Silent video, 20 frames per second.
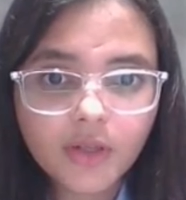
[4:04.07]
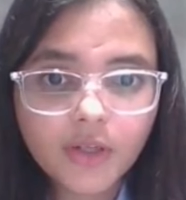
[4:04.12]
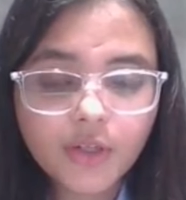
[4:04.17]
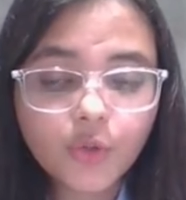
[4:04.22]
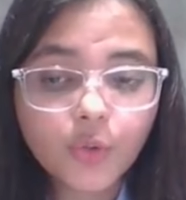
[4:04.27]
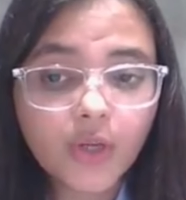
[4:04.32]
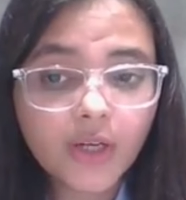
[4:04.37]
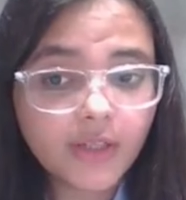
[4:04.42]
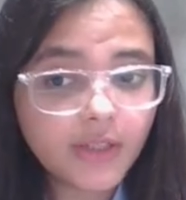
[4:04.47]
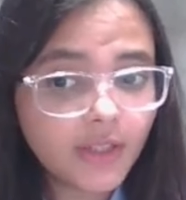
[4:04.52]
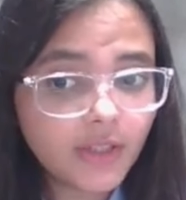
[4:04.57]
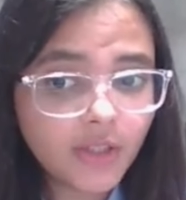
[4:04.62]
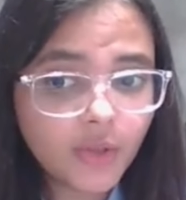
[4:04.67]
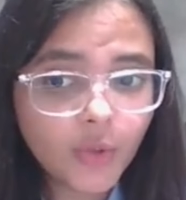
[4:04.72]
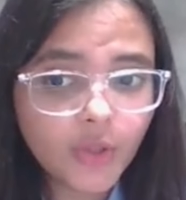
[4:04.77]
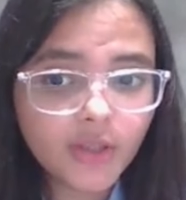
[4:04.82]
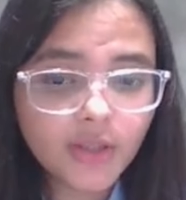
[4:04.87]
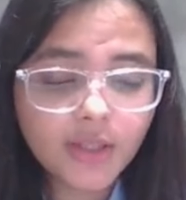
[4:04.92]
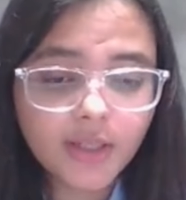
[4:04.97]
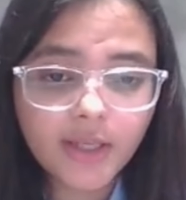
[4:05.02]
To
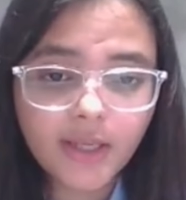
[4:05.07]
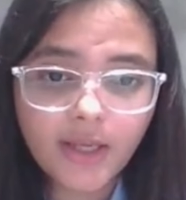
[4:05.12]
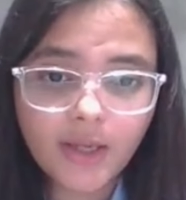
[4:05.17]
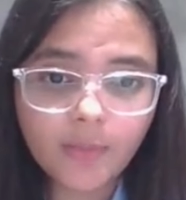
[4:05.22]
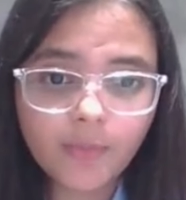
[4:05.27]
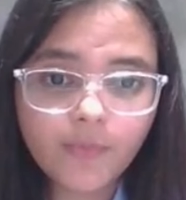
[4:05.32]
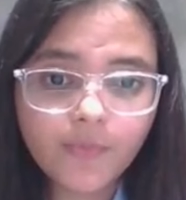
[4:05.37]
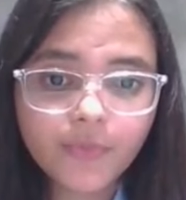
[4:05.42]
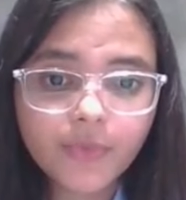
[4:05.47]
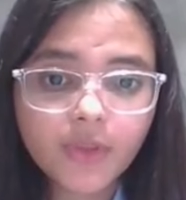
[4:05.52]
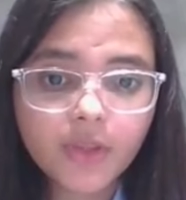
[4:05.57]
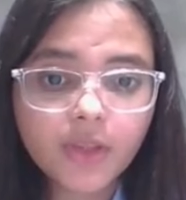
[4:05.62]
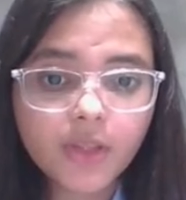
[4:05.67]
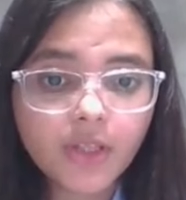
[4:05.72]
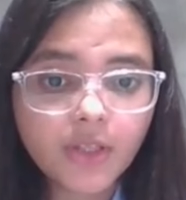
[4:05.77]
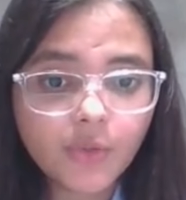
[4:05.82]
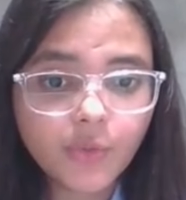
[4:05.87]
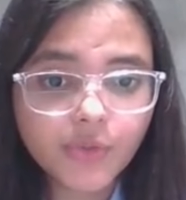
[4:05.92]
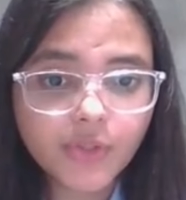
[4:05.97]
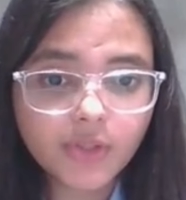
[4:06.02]
continue in the game,
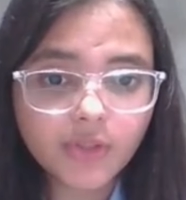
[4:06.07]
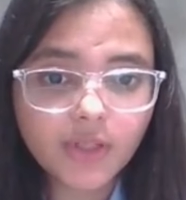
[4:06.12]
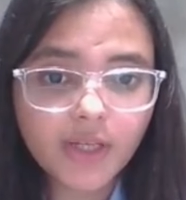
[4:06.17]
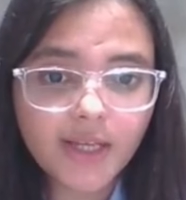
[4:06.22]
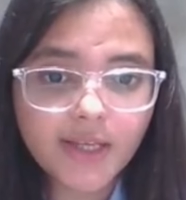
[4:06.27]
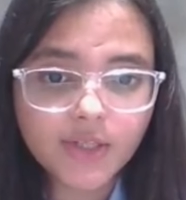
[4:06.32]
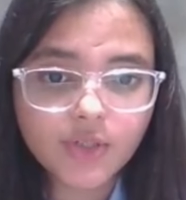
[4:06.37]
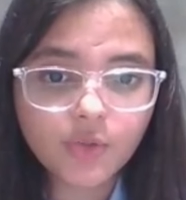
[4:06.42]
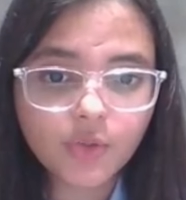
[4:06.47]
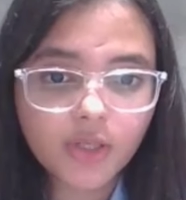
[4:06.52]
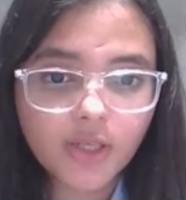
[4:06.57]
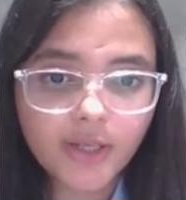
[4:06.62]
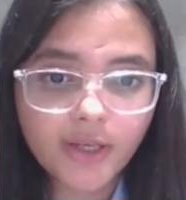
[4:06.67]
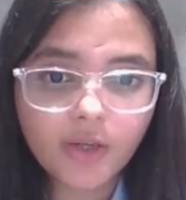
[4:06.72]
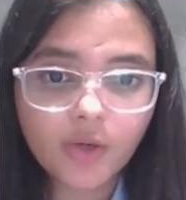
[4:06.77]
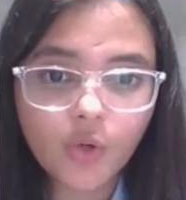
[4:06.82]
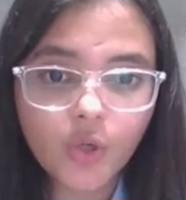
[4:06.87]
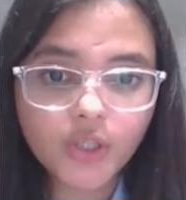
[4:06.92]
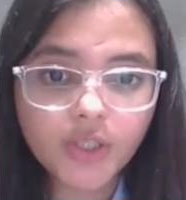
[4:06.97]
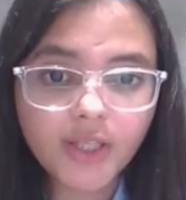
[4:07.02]
the user has to
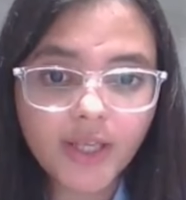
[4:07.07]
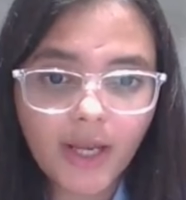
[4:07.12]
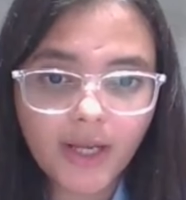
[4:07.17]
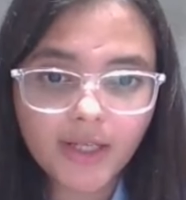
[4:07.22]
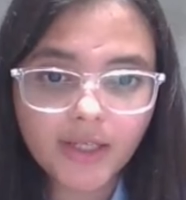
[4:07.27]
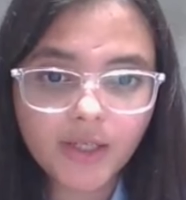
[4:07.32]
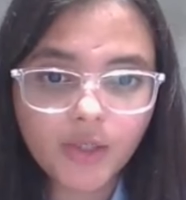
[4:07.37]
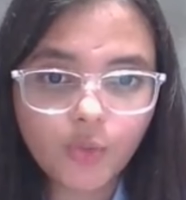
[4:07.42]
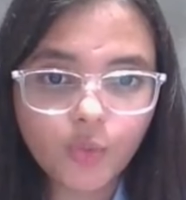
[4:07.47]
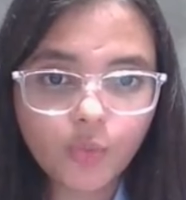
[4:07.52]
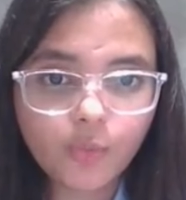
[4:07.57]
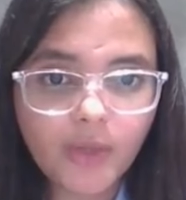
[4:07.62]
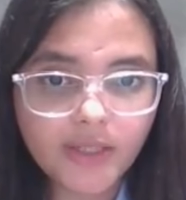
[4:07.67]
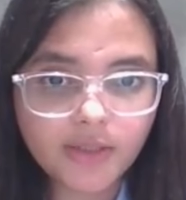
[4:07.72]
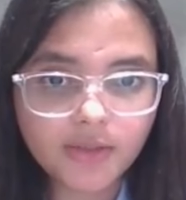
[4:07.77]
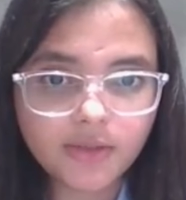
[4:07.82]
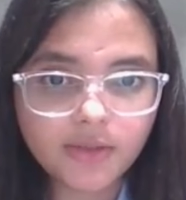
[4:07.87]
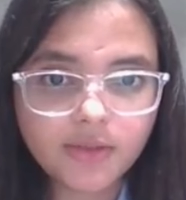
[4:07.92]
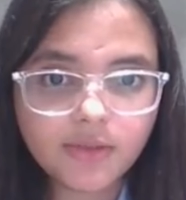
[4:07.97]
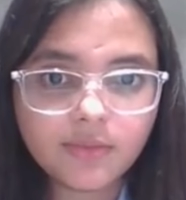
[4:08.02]
click on get clue
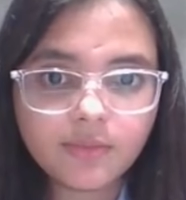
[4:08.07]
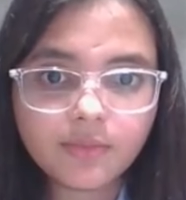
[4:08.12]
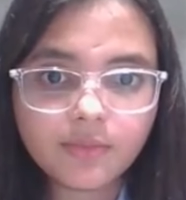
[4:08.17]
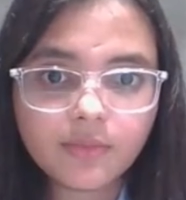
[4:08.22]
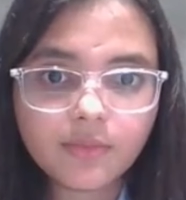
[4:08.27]
button.